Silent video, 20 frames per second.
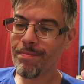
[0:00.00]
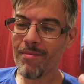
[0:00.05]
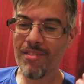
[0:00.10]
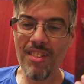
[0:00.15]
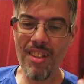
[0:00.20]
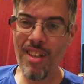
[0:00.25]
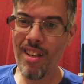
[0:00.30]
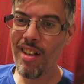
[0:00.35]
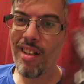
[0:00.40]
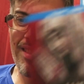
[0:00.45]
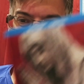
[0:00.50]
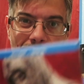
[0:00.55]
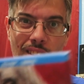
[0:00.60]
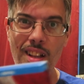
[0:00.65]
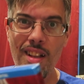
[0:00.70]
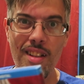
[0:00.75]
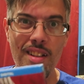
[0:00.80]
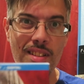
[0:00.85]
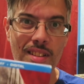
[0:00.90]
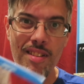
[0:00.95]
yeah,
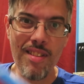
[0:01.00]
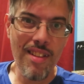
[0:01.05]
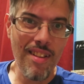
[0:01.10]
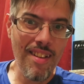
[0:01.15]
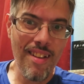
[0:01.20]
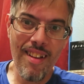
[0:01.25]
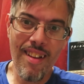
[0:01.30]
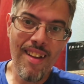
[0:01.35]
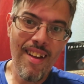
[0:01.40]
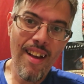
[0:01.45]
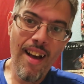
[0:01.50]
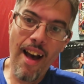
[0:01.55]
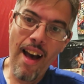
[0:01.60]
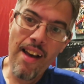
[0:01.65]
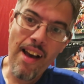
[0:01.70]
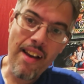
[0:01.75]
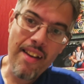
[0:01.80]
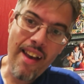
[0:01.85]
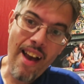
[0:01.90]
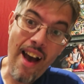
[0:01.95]

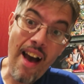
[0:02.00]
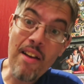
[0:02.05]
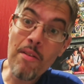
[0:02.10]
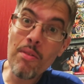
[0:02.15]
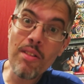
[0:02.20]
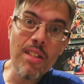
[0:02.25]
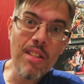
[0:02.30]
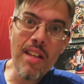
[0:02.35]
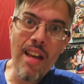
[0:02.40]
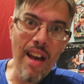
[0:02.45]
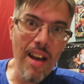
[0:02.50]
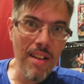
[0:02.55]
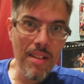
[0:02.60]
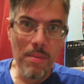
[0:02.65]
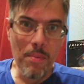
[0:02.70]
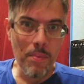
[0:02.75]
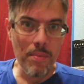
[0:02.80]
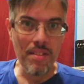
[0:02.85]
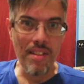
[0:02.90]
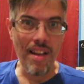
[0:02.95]
I really
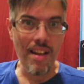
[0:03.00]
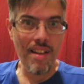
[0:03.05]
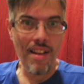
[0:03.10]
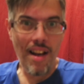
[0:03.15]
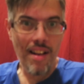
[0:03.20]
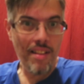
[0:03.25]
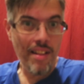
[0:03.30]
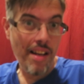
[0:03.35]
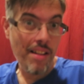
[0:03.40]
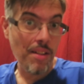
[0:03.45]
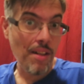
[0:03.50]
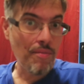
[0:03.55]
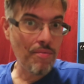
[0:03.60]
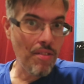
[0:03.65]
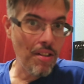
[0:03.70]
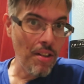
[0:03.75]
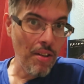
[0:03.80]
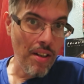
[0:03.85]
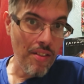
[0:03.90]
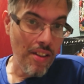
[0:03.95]
can't say I
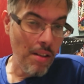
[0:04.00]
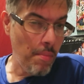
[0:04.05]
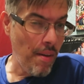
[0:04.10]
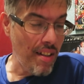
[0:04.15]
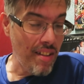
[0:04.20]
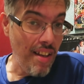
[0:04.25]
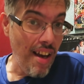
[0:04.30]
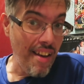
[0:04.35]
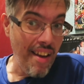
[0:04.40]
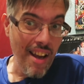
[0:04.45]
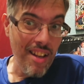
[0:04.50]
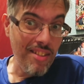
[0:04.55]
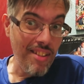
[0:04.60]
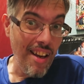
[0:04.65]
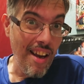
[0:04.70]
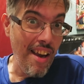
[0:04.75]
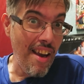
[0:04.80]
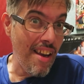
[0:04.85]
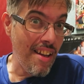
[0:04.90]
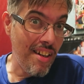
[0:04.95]
loved it or anything, but I can't say
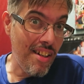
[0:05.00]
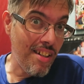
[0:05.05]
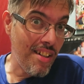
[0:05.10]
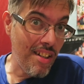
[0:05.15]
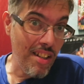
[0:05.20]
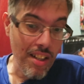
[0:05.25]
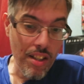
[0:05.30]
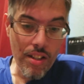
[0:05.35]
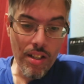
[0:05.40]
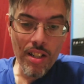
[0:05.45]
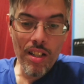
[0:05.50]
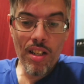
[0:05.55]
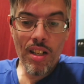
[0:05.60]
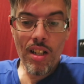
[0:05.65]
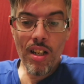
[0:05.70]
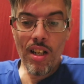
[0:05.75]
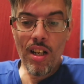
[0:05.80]
I hated it either.